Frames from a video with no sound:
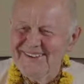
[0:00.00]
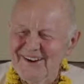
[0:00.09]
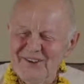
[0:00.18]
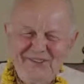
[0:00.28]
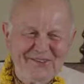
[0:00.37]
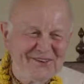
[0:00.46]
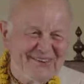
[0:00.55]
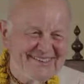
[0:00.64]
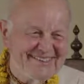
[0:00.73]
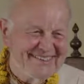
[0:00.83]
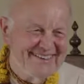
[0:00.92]

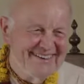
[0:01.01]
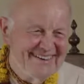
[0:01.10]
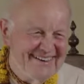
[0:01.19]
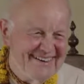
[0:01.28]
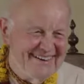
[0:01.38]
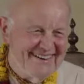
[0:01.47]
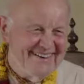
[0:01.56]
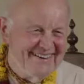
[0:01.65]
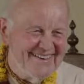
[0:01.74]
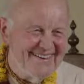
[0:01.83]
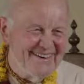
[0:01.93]
authority
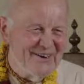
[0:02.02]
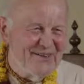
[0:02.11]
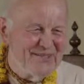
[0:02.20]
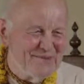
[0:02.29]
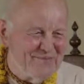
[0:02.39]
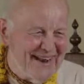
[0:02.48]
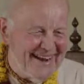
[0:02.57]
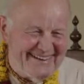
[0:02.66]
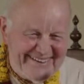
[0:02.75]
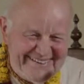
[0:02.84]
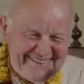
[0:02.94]
on the
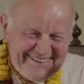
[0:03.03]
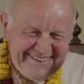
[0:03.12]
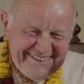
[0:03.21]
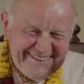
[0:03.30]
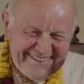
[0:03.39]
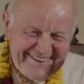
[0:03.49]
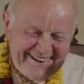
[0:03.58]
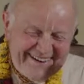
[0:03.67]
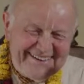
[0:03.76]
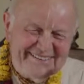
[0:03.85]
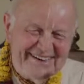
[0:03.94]
planet, that
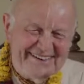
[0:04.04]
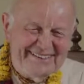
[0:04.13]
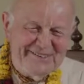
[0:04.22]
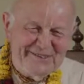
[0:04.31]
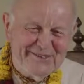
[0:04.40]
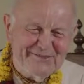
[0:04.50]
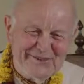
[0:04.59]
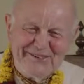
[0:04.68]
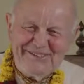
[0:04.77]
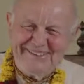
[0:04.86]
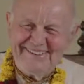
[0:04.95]
I created you good
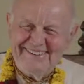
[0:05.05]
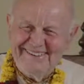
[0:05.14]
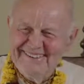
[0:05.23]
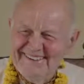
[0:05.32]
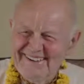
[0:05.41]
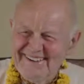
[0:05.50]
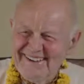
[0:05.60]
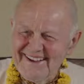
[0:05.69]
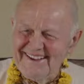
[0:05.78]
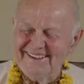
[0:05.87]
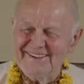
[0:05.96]
fortune.
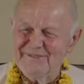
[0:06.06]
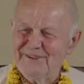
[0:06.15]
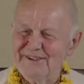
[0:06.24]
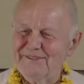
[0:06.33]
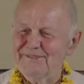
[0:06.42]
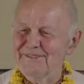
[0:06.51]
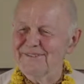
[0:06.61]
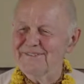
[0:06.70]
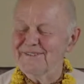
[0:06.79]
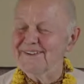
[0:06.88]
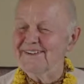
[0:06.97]
And I felt
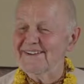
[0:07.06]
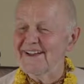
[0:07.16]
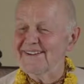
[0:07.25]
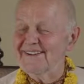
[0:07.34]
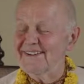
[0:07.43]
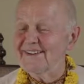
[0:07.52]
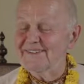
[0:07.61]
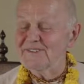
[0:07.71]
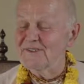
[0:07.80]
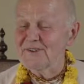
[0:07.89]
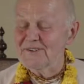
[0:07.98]
very glad. And
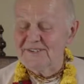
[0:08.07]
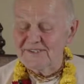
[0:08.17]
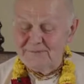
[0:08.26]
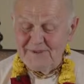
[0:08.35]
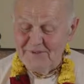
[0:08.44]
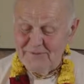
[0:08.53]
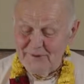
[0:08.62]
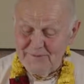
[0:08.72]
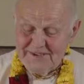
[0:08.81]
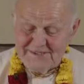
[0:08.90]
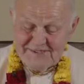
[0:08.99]
it's not just for
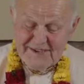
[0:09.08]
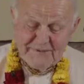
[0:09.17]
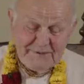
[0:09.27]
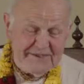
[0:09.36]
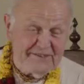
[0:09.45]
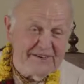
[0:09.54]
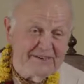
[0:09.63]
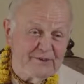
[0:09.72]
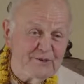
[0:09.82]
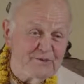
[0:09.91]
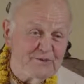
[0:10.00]
myself. He created
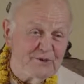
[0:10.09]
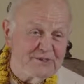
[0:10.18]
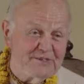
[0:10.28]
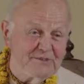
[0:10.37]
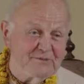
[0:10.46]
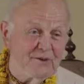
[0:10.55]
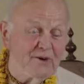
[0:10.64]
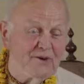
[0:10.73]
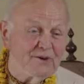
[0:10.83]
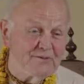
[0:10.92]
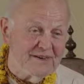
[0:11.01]
good fortune for
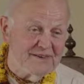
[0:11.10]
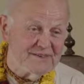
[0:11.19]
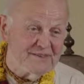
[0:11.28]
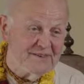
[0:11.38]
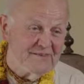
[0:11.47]
all of us.